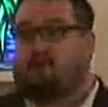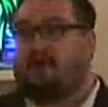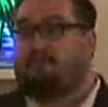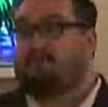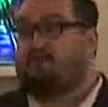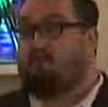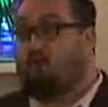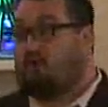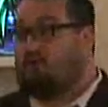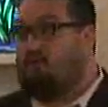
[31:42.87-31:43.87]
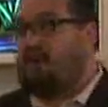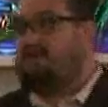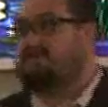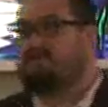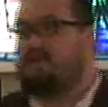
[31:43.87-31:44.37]
if you were able to work your way
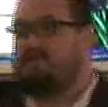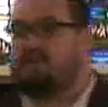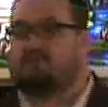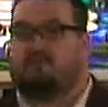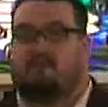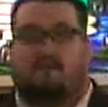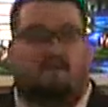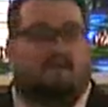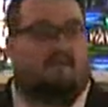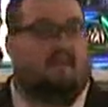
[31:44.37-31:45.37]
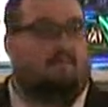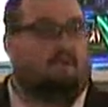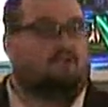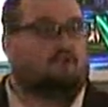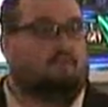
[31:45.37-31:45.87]
to salvation,
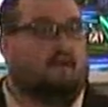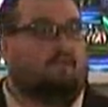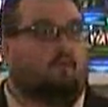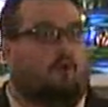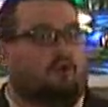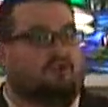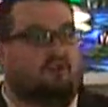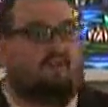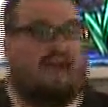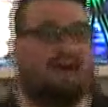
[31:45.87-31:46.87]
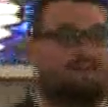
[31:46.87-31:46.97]
that means you'd be able to work yourself